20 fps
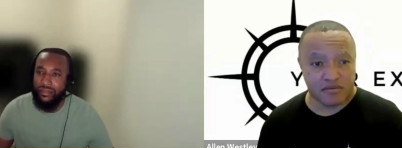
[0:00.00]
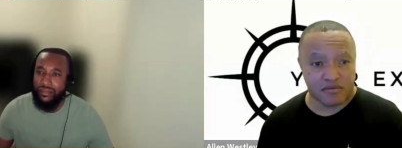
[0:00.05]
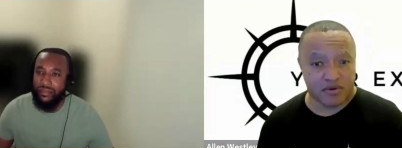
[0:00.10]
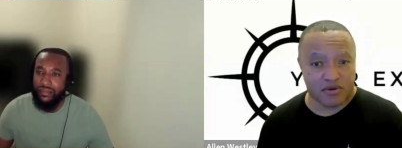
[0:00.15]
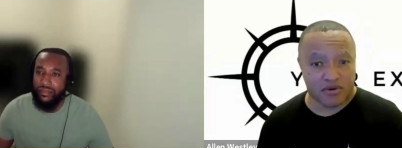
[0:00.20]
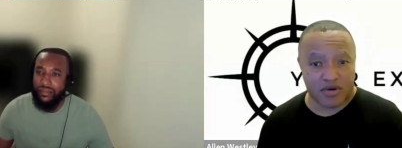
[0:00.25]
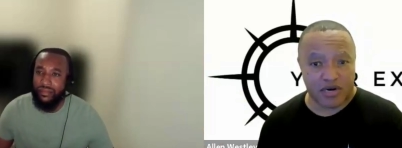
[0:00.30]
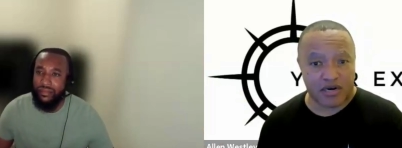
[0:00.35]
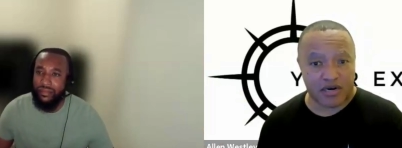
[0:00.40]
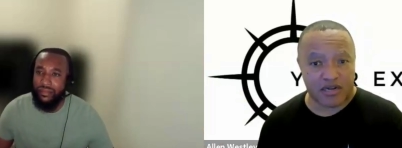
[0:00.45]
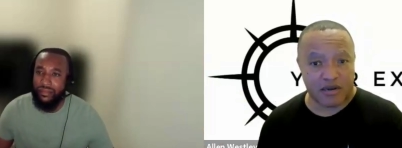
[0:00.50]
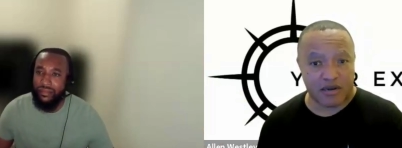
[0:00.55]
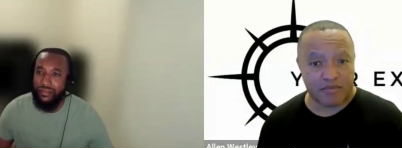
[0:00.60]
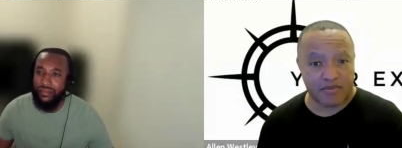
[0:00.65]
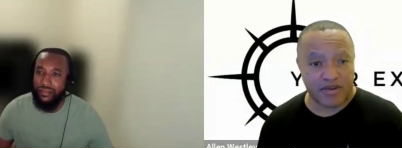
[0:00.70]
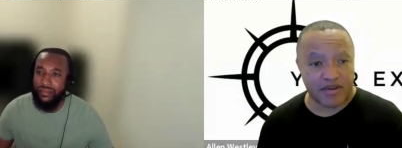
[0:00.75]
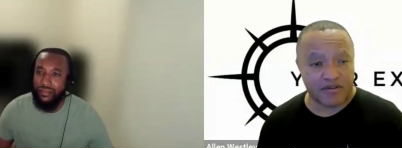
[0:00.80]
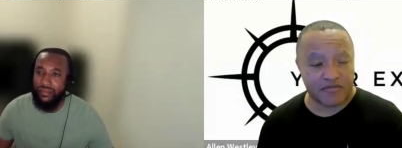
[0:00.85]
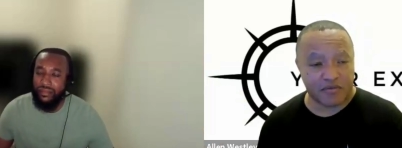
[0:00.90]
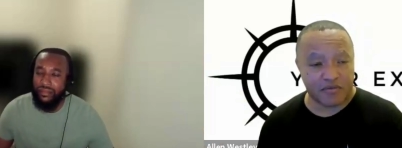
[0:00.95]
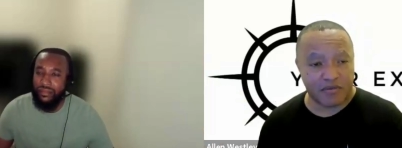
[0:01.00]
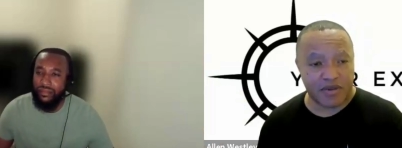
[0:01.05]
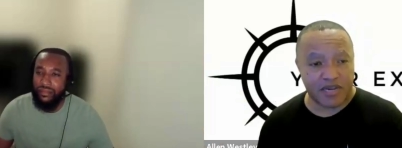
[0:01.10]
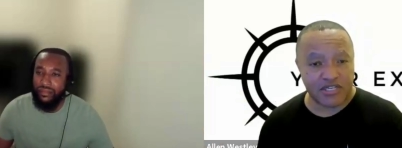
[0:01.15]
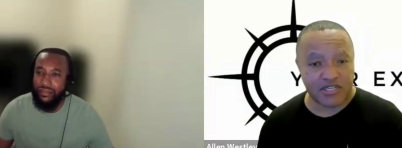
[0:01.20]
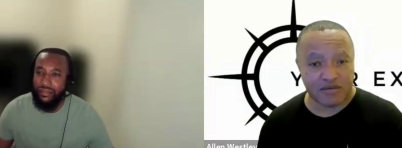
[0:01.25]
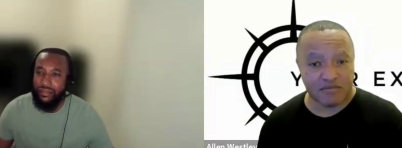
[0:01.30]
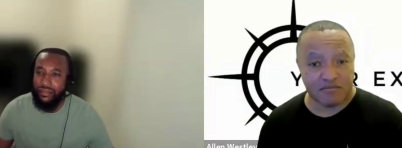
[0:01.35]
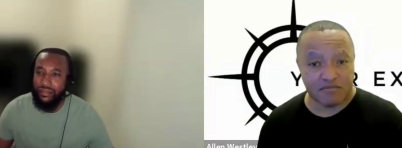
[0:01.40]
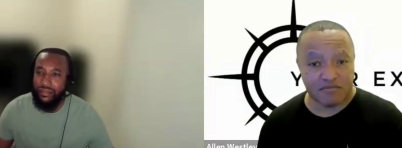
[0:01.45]
Speaker 1: on our company
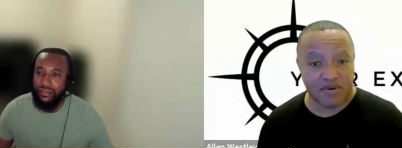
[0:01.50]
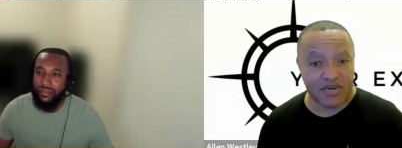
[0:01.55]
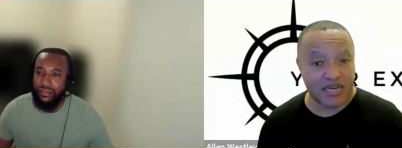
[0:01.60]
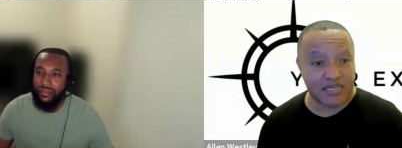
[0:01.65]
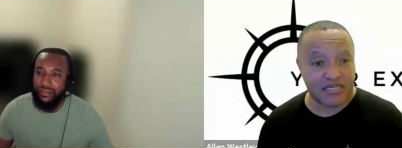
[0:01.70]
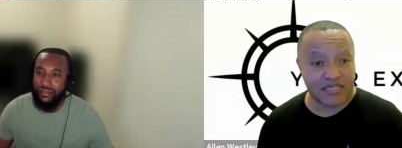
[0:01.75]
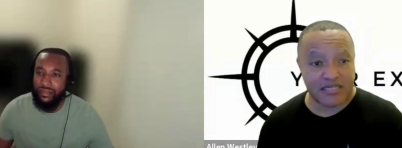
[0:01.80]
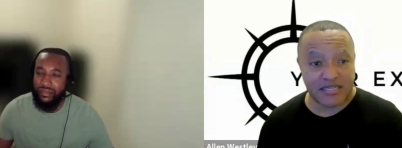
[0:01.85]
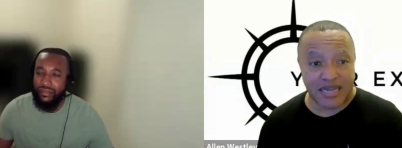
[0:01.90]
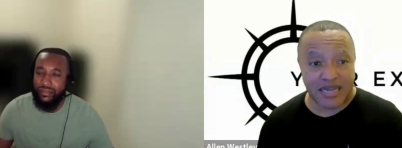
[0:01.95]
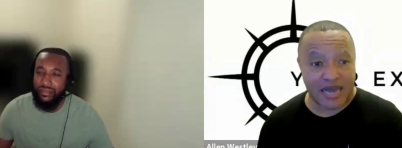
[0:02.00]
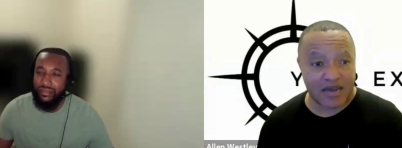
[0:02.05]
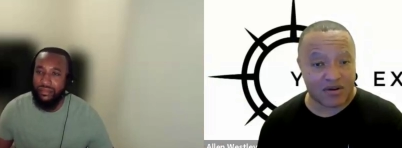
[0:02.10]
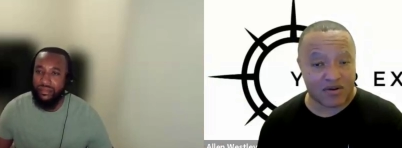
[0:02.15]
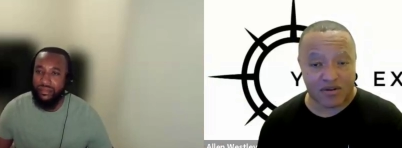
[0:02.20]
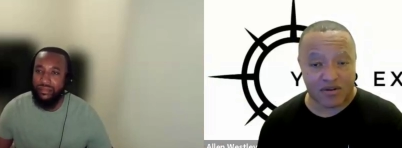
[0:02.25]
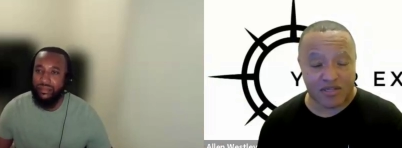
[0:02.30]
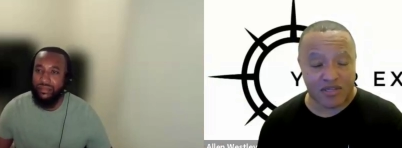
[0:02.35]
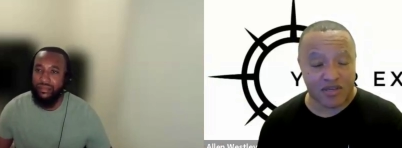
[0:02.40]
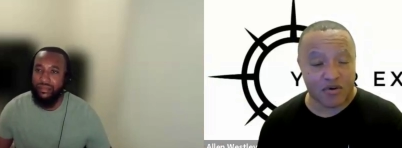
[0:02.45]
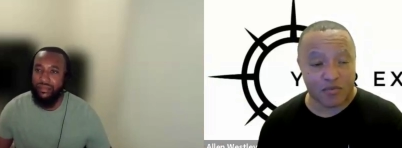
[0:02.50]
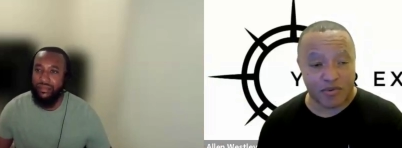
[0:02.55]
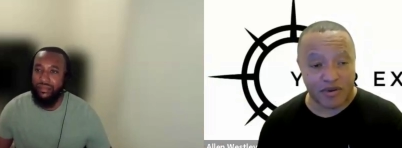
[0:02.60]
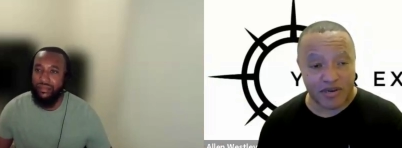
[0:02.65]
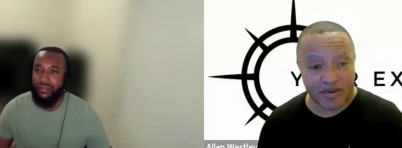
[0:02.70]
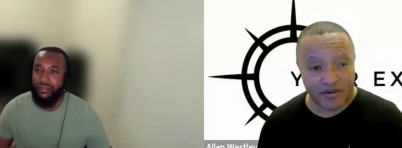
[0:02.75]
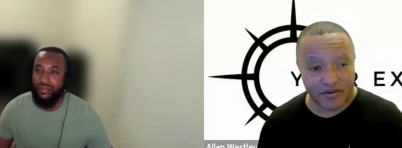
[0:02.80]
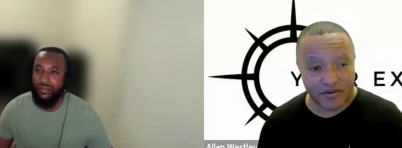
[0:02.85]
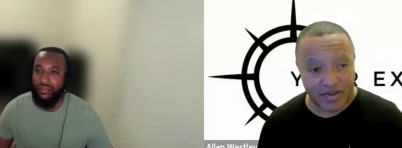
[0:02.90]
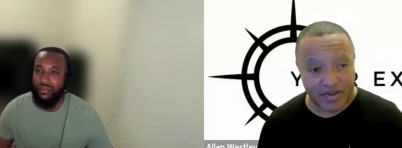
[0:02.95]
information, but it's not on the open
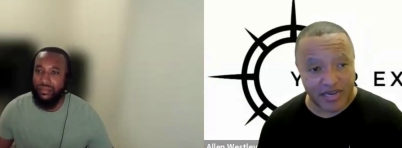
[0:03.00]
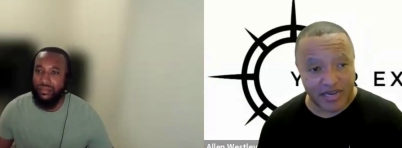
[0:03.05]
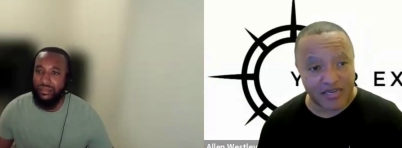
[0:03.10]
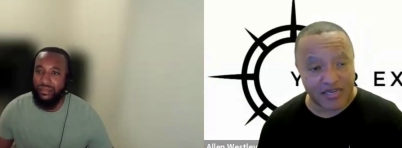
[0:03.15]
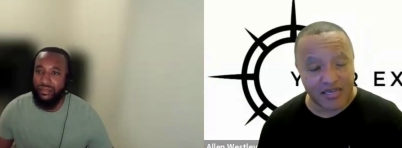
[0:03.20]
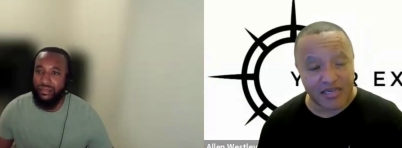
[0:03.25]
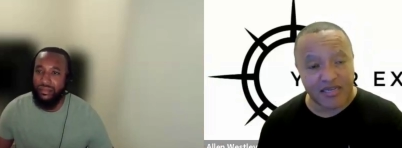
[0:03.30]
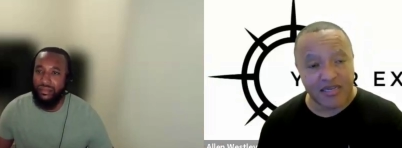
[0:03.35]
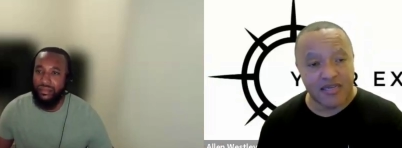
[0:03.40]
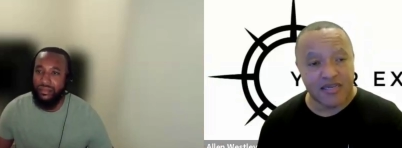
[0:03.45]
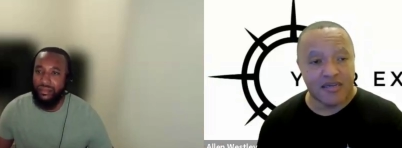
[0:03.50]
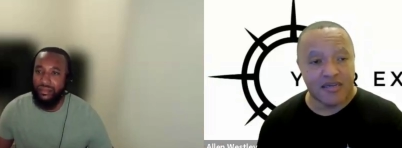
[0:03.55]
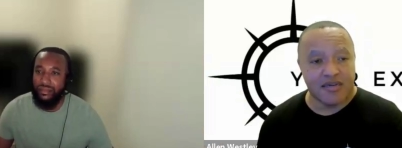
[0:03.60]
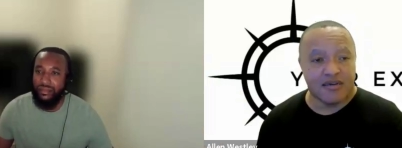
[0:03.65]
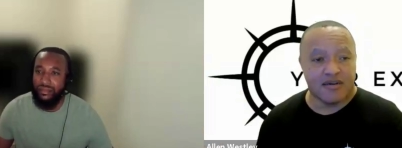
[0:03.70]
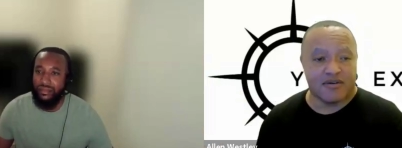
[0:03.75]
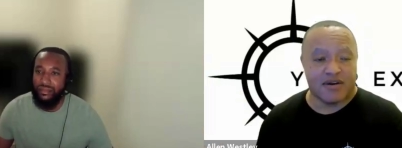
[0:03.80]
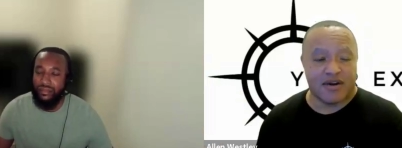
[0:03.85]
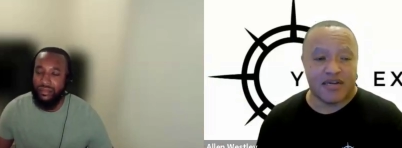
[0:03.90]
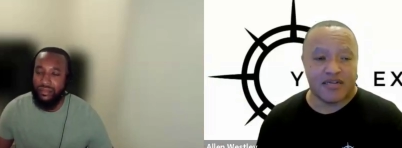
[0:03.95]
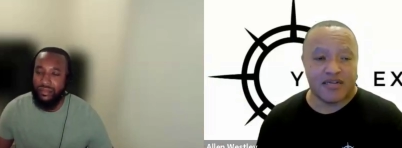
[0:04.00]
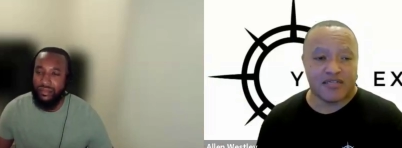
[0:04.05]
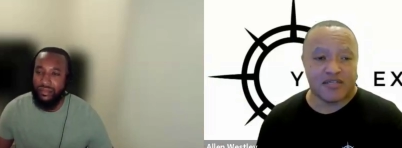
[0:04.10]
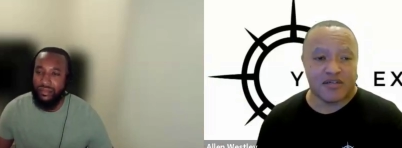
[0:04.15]
internet, right?